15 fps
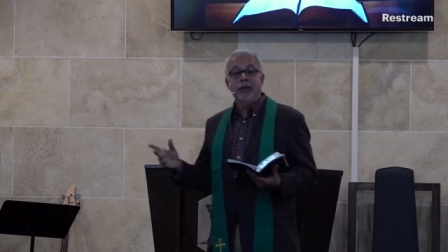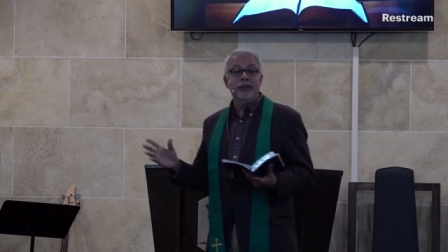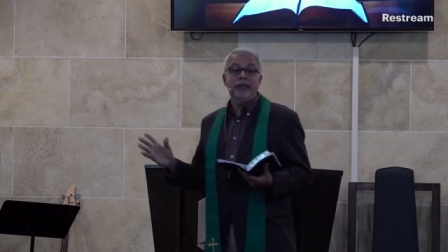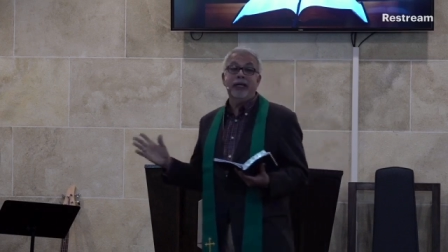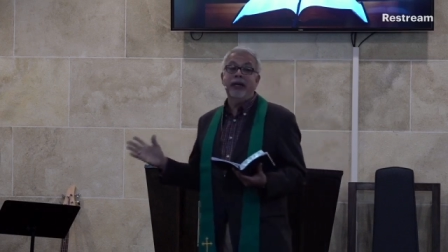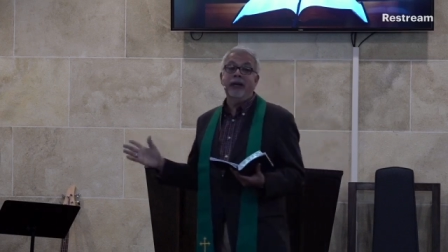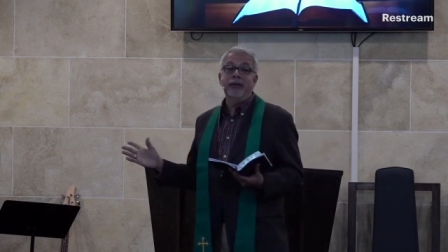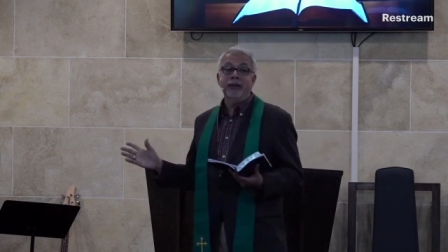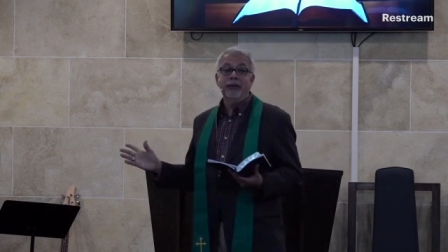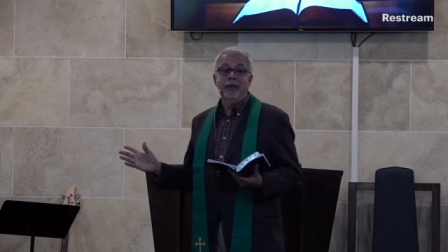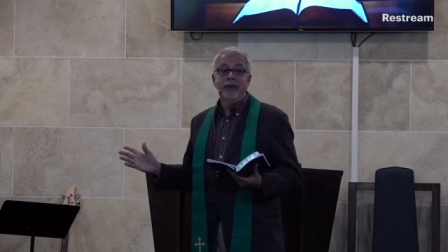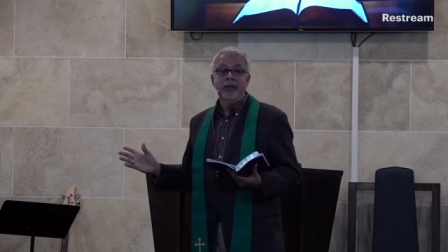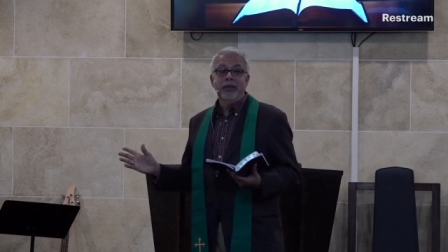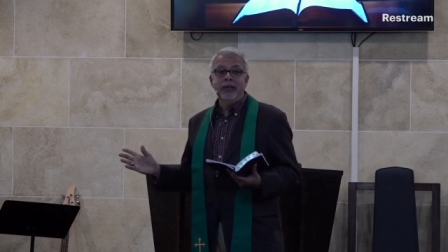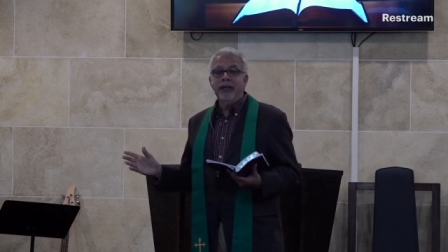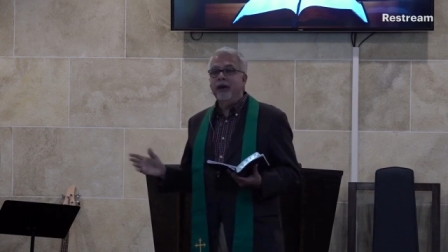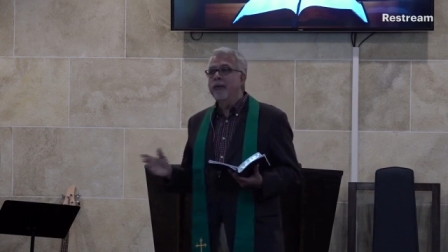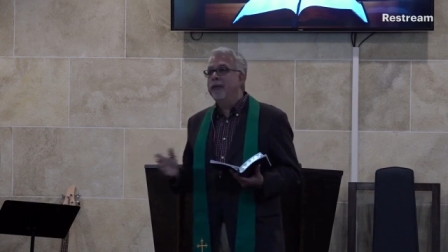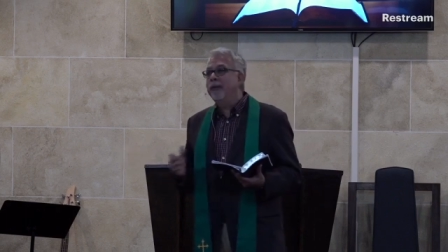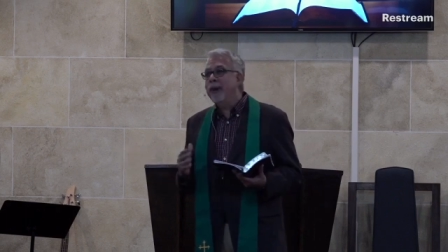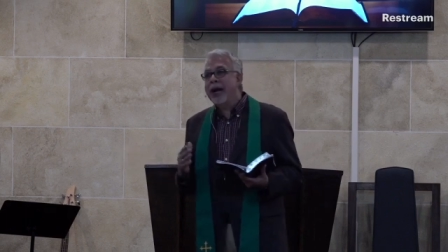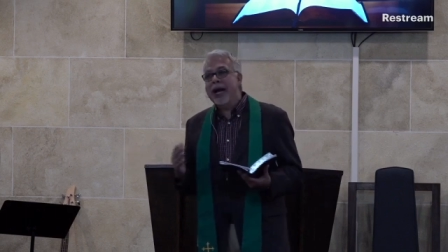terrible. You
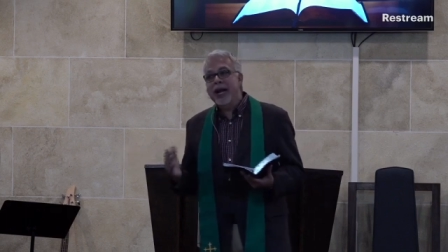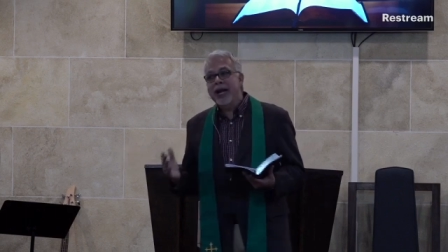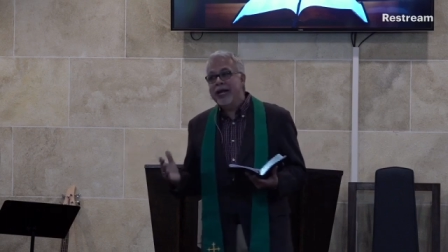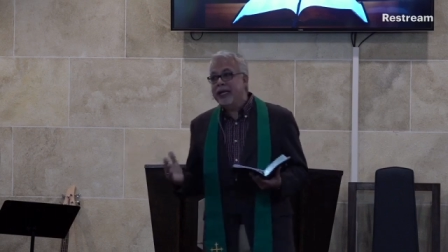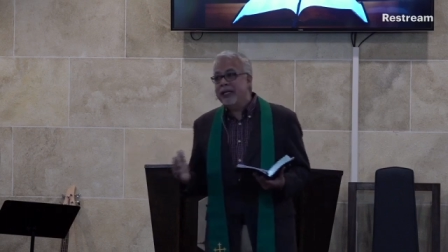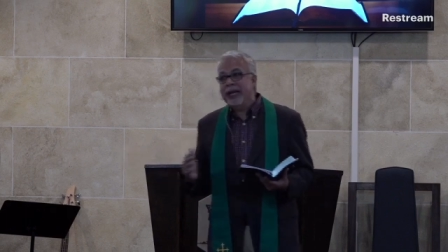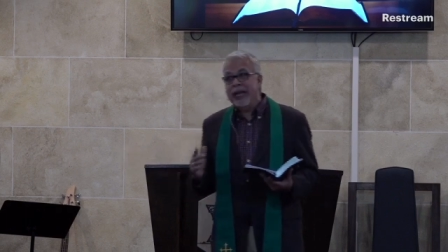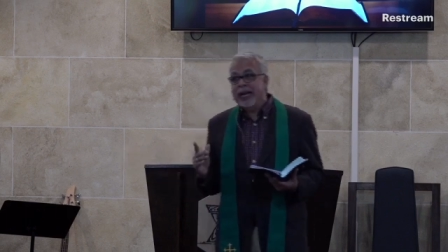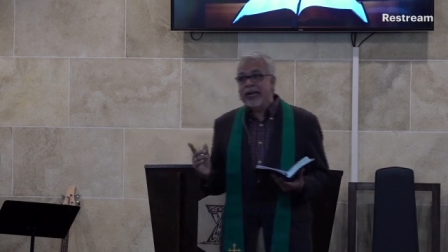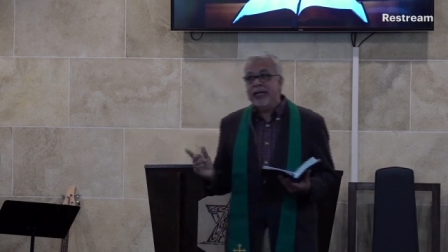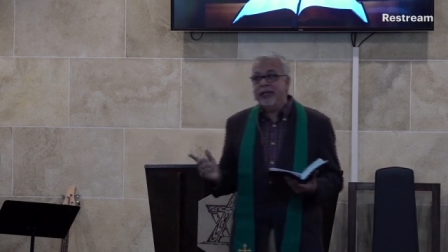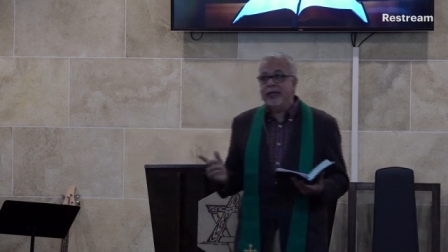don't buy into any of the